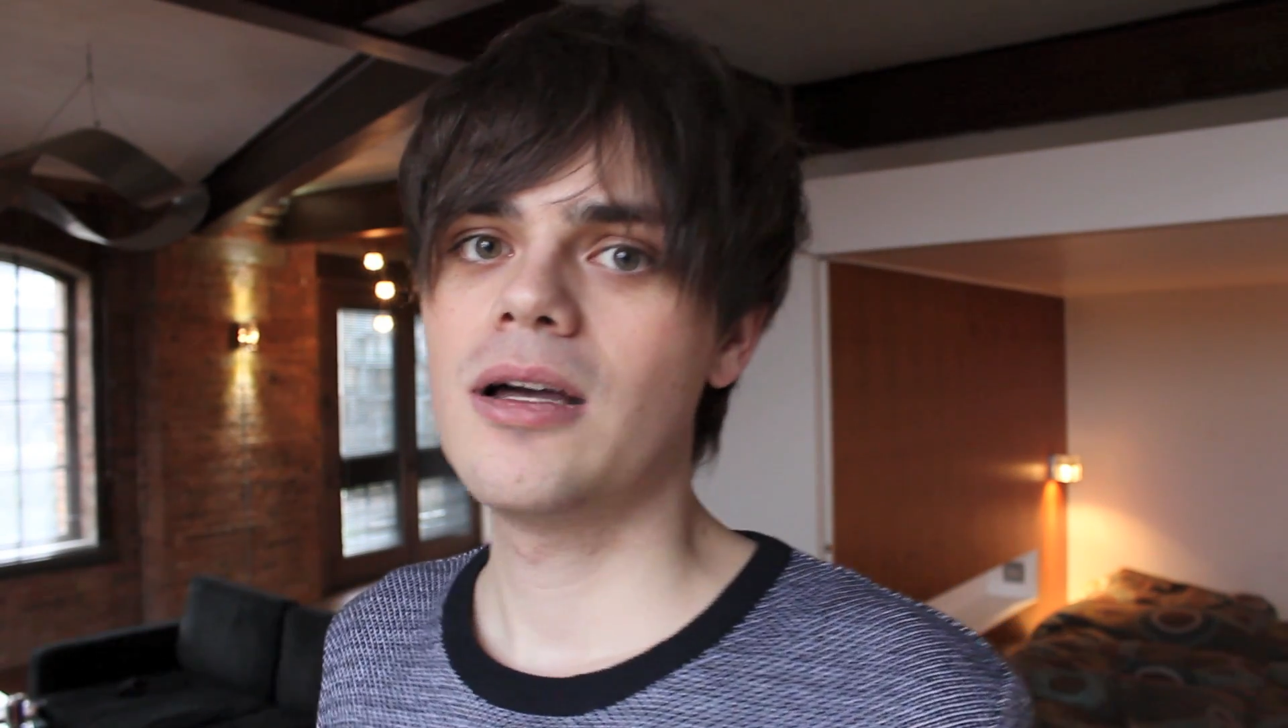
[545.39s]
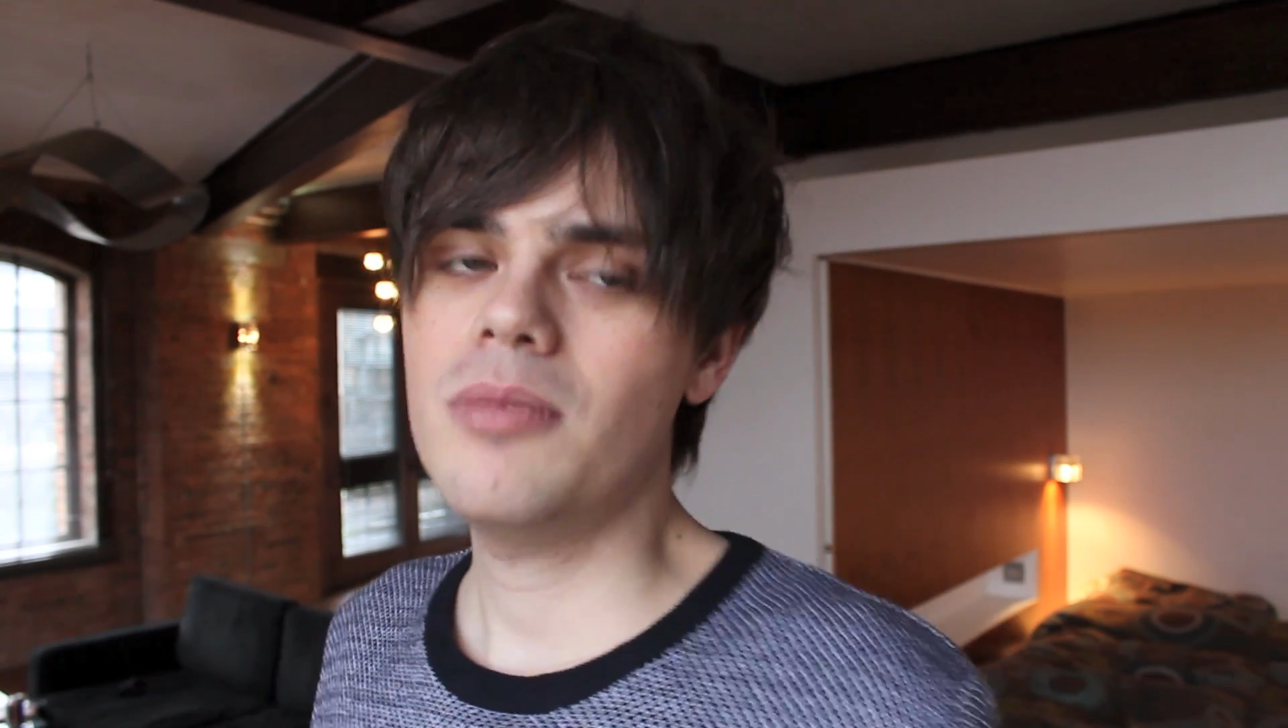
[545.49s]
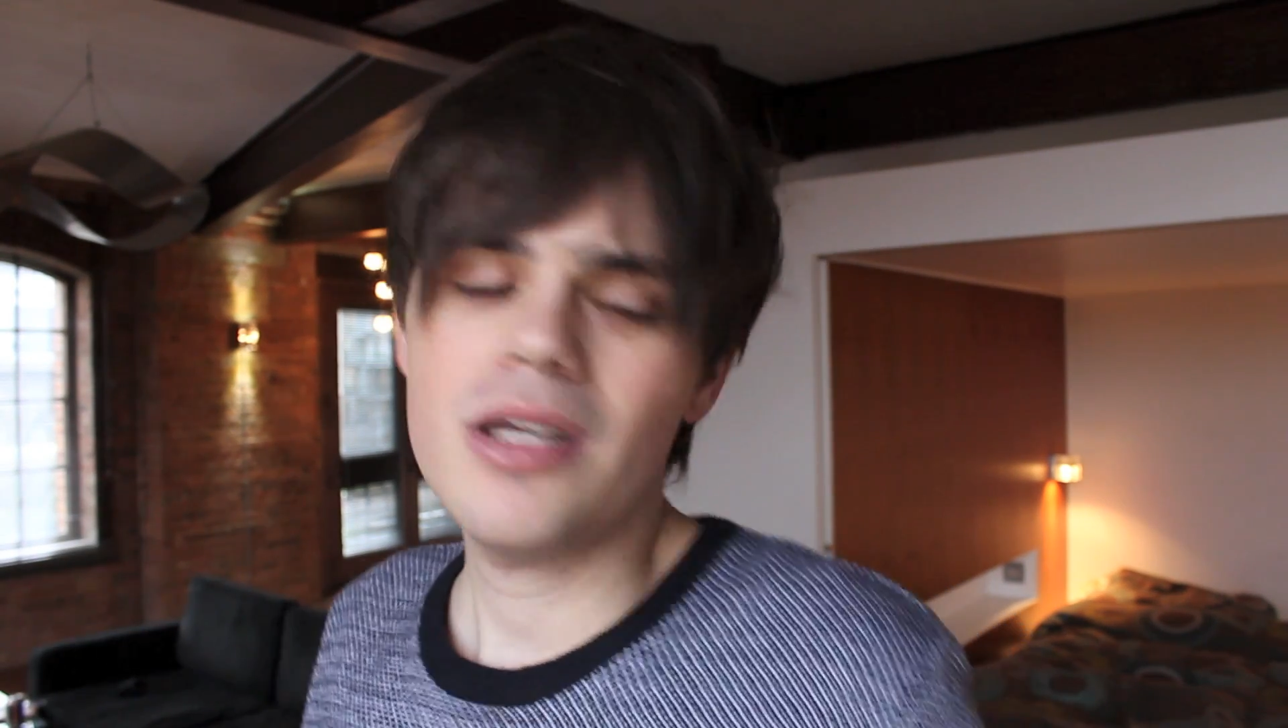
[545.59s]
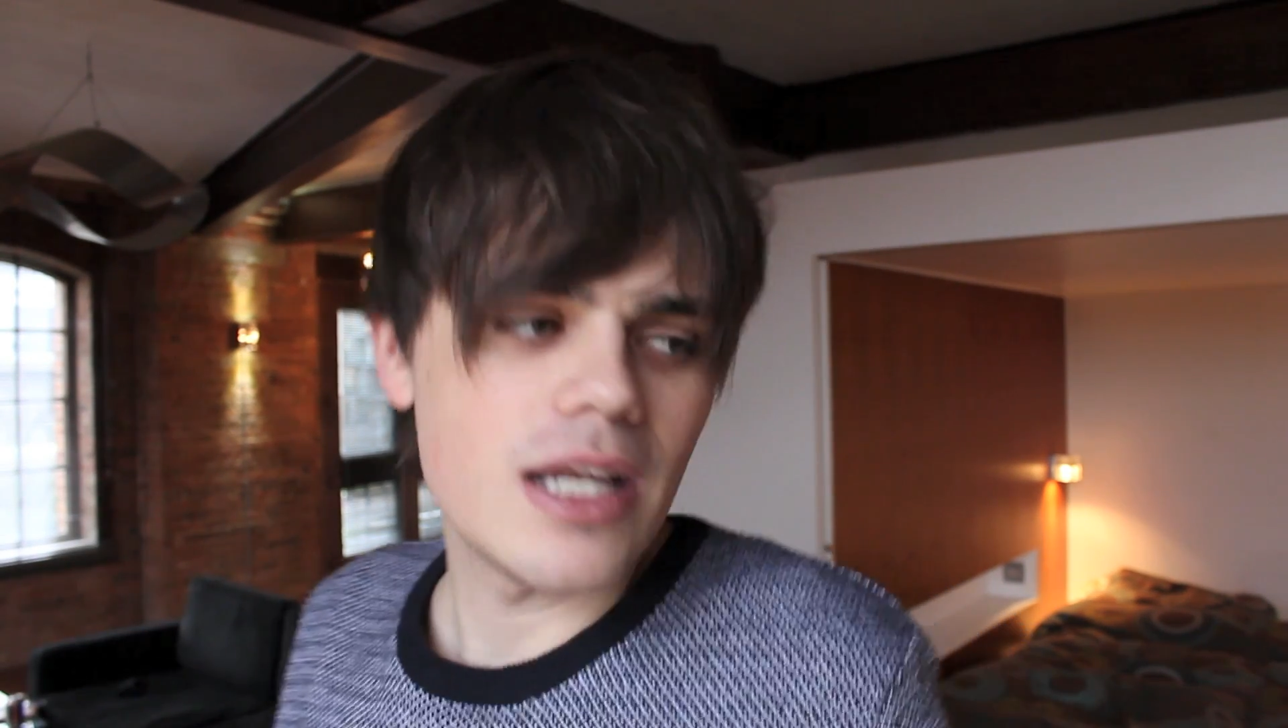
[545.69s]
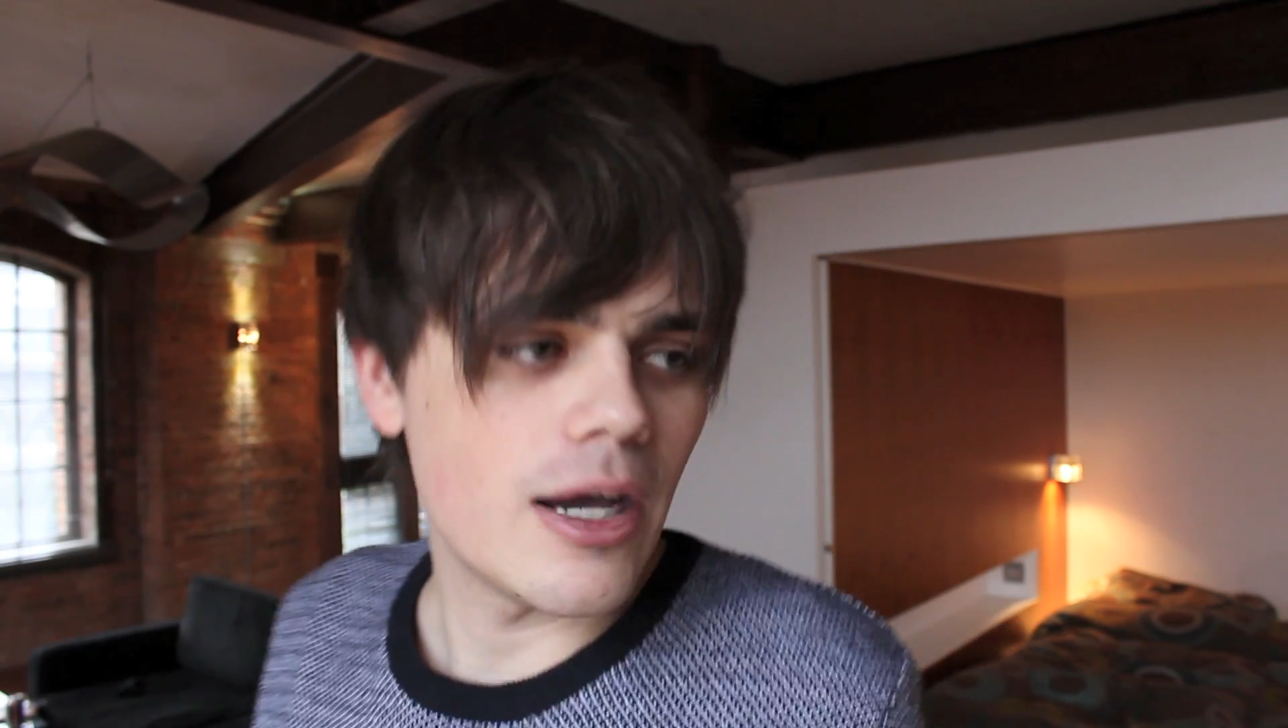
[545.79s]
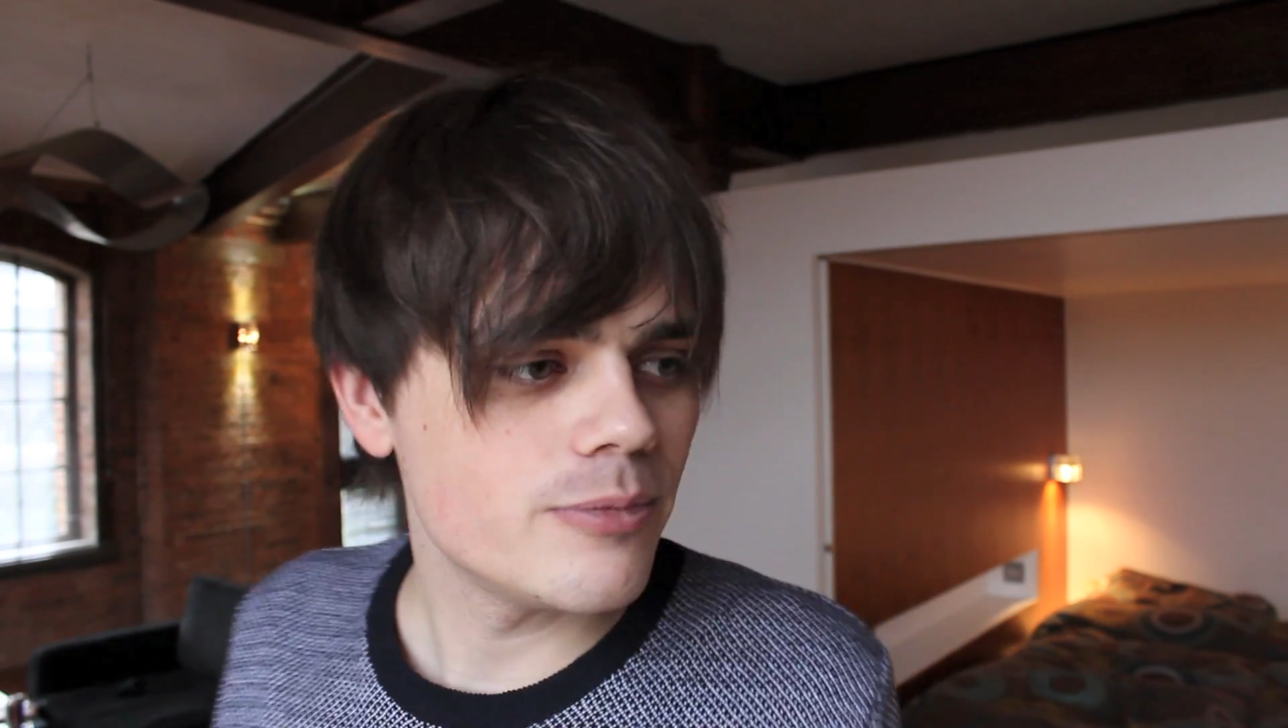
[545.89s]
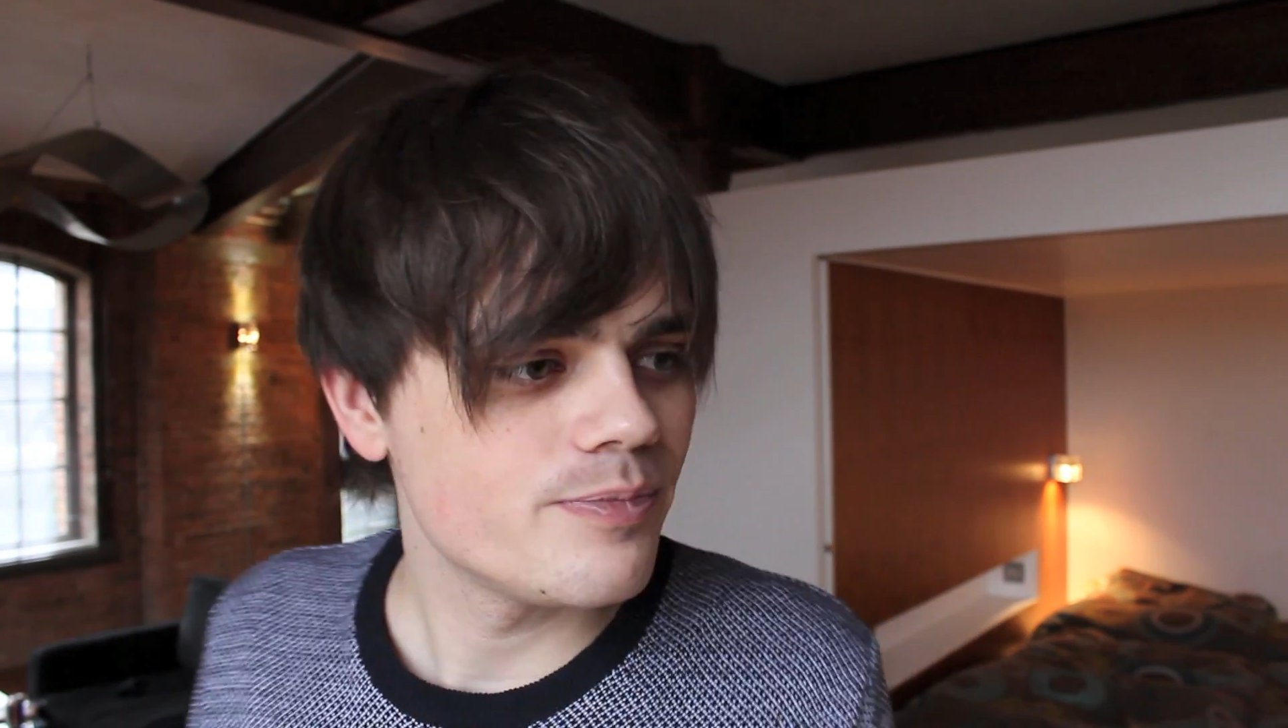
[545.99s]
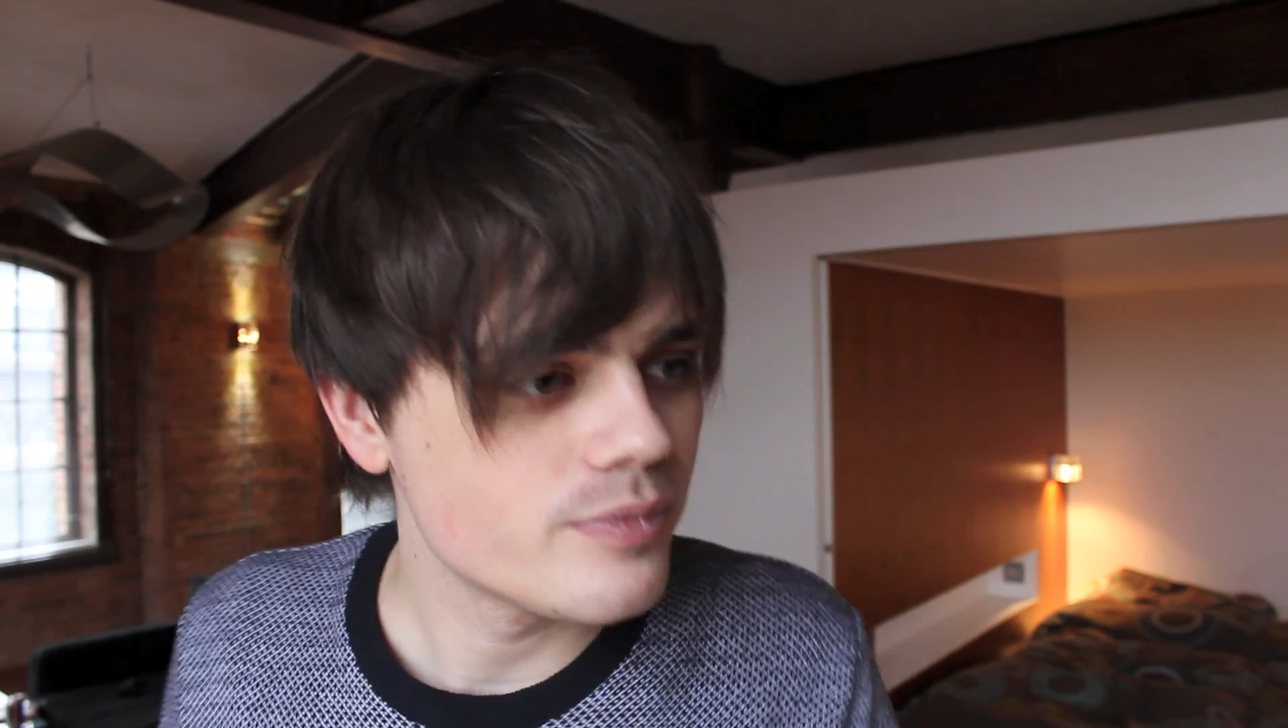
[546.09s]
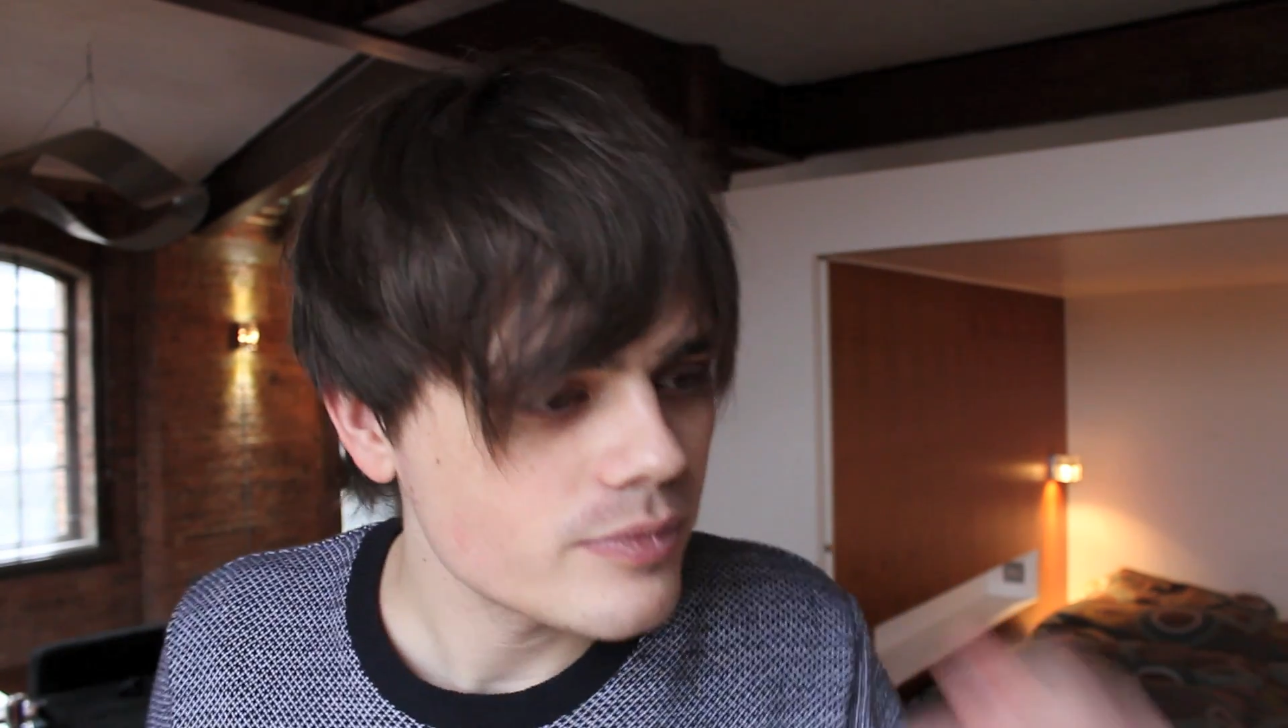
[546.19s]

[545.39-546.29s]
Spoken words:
But you know,